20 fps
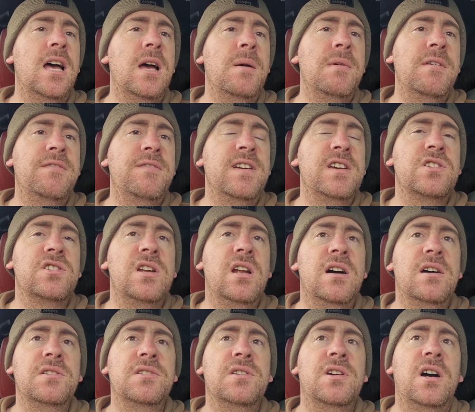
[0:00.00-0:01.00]
He fished
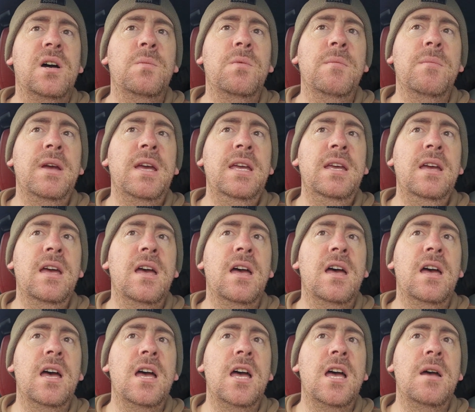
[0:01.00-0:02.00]
last time with me.
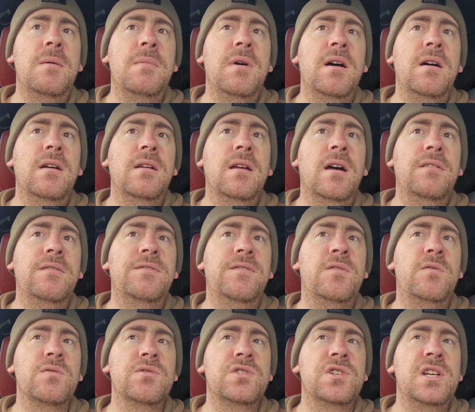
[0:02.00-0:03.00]

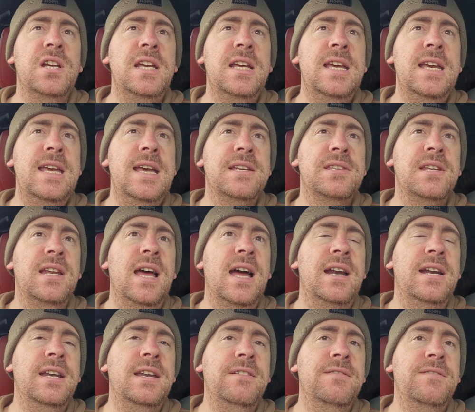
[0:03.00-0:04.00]
Unfortunately he hasn't
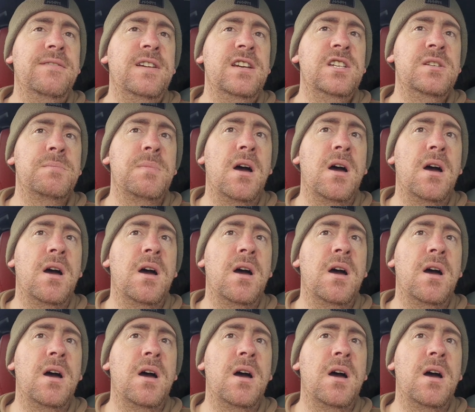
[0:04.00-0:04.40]
had any fish,